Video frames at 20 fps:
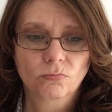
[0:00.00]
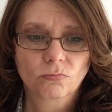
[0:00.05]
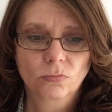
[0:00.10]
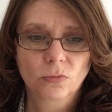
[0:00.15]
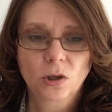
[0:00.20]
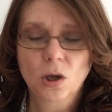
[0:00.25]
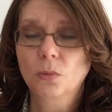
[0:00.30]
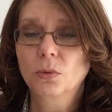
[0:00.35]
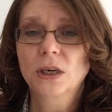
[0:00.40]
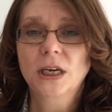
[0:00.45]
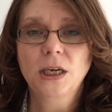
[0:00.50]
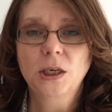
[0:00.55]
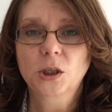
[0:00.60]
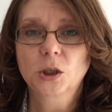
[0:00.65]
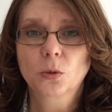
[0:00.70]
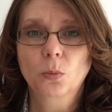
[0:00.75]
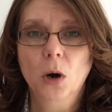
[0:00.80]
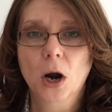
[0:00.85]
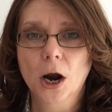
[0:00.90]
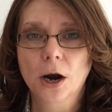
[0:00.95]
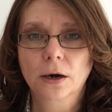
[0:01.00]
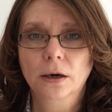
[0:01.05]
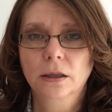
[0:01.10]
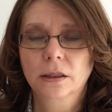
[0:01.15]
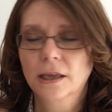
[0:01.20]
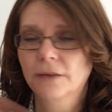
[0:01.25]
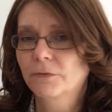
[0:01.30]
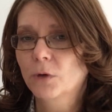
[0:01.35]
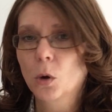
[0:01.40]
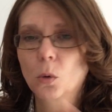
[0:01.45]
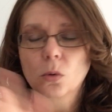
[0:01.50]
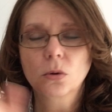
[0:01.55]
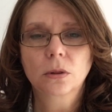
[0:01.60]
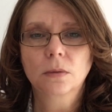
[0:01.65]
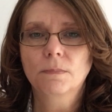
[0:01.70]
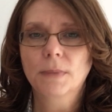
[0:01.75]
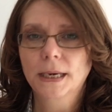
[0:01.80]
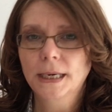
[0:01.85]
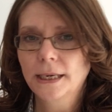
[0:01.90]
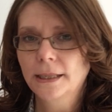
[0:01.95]
don't need to work, they've got all the
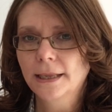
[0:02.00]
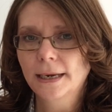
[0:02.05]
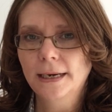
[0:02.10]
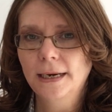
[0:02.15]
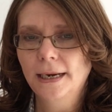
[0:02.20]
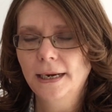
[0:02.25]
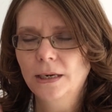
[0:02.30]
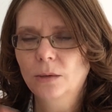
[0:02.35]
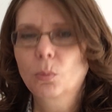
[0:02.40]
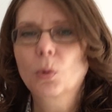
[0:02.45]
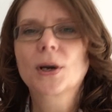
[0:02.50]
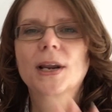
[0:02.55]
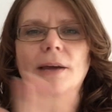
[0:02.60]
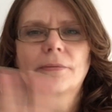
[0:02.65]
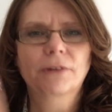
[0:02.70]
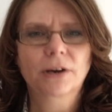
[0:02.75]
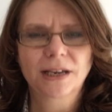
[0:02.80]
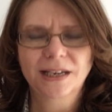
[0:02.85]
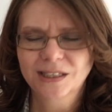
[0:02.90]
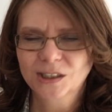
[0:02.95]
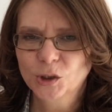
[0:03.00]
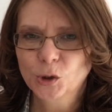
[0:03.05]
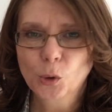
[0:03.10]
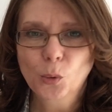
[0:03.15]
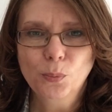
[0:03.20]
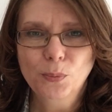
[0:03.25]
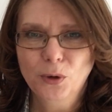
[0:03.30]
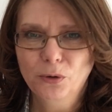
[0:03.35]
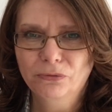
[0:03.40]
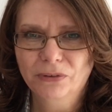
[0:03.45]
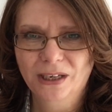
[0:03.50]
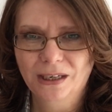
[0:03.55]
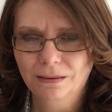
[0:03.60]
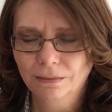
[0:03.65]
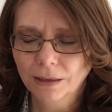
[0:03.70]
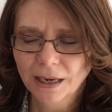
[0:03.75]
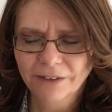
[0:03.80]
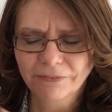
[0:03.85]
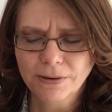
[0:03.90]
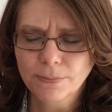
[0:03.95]
money they need, whatever. It's your movie.
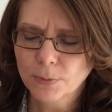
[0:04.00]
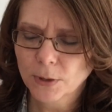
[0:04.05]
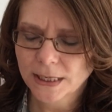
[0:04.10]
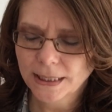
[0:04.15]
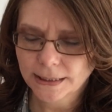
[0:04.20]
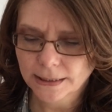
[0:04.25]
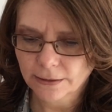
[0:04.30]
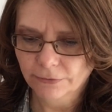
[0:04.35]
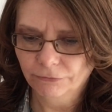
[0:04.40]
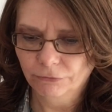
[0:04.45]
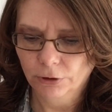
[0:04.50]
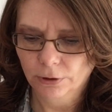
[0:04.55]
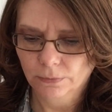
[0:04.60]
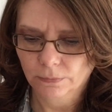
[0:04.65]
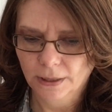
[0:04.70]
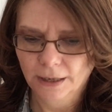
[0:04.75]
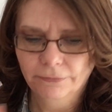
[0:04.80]
Everybody's different.